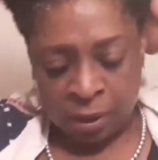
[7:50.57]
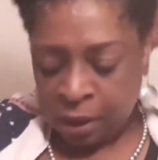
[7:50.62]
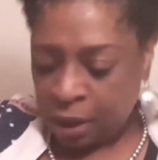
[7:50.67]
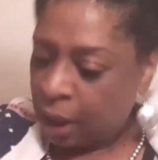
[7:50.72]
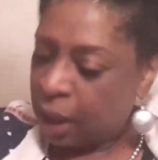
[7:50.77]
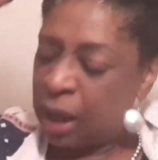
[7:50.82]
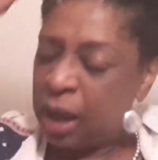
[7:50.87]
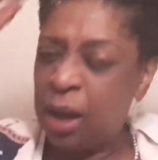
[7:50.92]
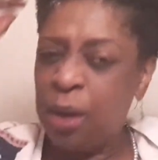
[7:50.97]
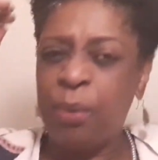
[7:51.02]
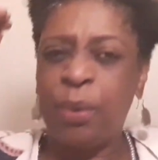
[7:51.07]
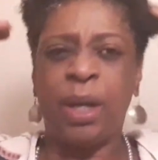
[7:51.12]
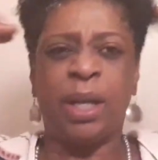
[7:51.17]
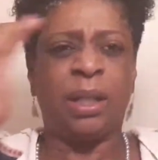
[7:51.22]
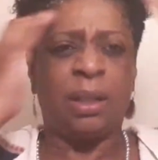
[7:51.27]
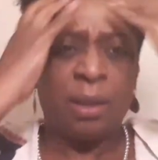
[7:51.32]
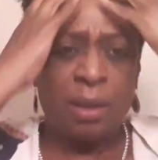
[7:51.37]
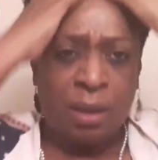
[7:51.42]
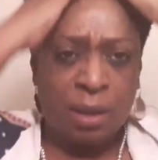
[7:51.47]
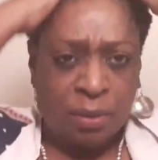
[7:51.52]
I
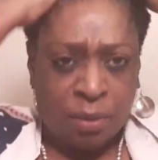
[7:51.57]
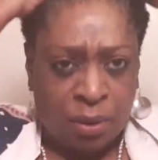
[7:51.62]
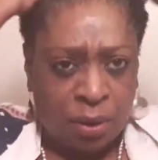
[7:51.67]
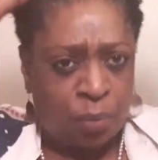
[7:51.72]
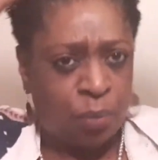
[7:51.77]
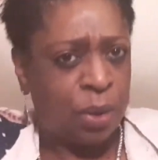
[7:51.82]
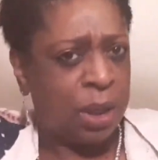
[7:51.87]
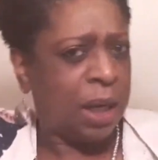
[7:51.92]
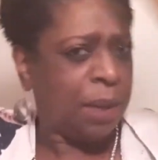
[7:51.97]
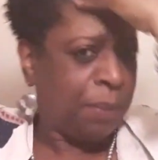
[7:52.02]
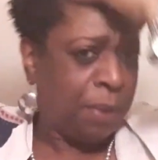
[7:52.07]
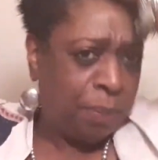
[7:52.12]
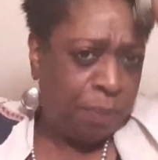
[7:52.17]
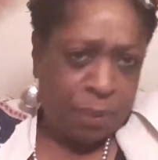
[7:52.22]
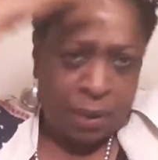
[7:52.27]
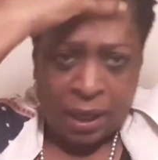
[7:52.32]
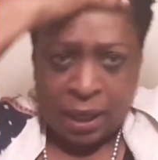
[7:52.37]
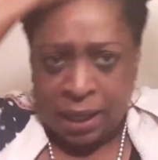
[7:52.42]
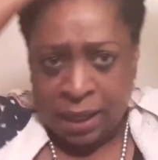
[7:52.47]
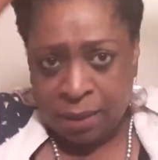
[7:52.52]
always, when I'm
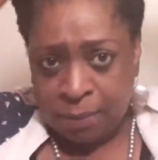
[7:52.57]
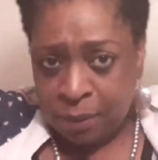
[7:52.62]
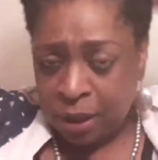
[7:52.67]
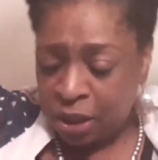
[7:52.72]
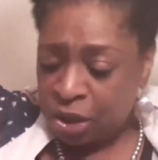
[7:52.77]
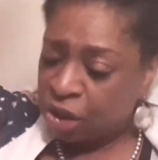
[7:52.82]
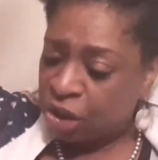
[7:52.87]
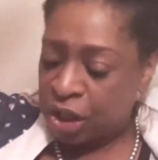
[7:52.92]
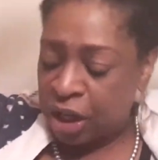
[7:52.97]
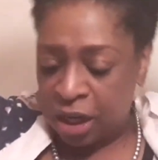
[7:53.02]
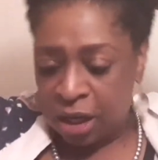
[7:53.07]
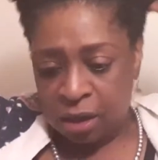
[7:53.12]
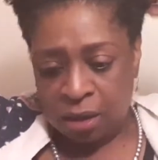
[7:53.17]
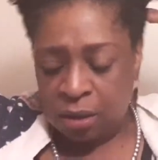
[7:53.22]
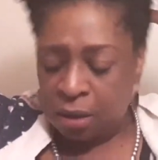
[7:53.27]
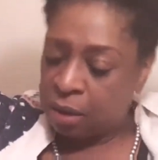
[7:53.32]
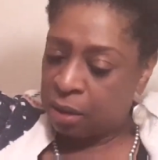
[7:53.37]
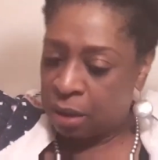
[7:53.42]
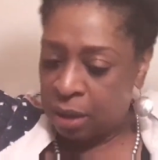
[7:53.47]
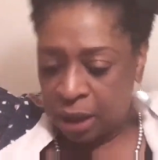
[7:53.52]
applying my
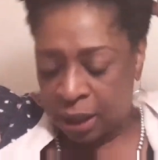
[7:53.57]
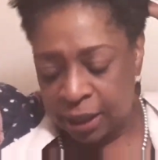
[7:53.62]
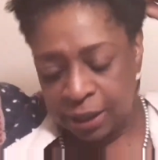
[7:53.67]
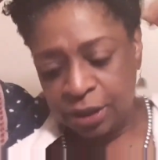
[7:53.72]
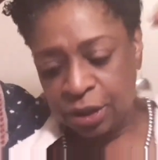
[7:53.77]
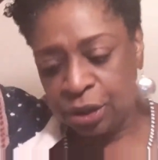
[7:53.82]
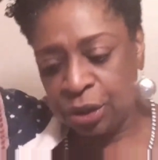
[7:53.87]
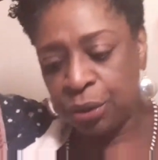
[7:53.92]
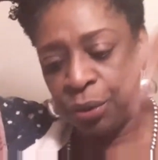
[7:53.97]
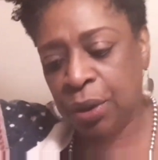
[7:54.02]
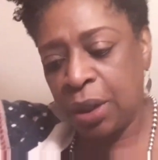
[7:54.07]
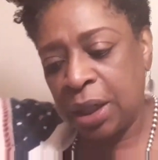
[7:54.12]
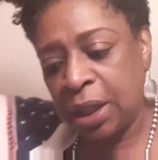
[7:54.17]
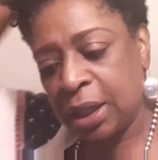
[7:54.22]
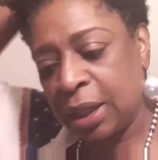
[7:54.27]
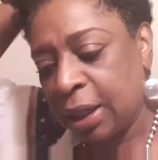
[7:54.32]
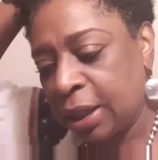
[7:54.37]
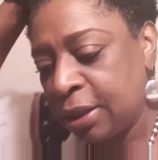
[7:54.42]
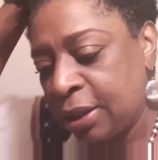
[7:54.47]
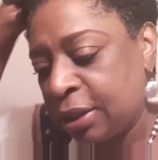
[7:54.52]
gel, I do it
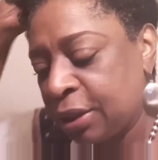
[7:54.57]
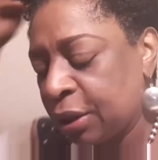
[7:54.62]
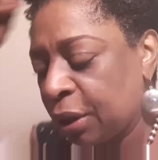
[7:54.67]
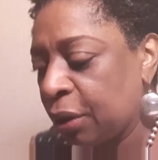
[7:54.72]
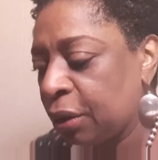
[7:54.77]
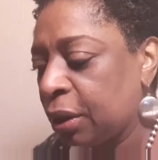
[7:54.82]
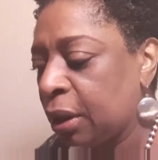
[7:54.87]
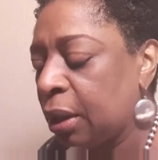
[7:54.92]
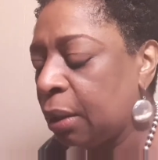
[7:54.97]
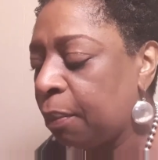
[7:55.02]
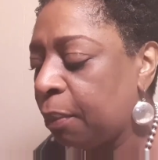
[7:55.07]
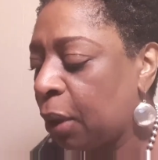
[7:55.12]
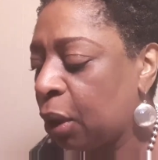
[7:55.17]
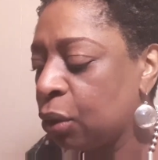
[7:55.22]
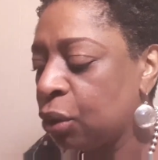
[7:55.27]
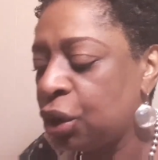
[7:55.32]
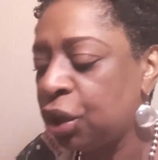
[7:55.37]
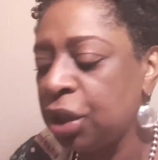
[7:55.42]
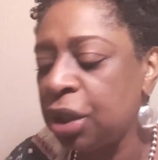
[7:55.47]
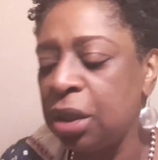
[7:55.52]
in a circular
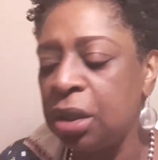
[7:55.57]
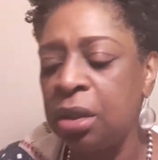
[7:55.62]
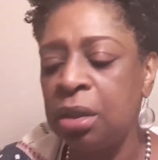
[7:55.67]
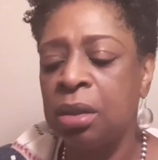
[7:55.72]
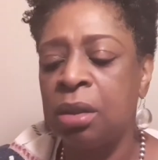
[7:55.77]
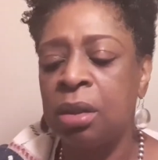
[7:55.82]
motion.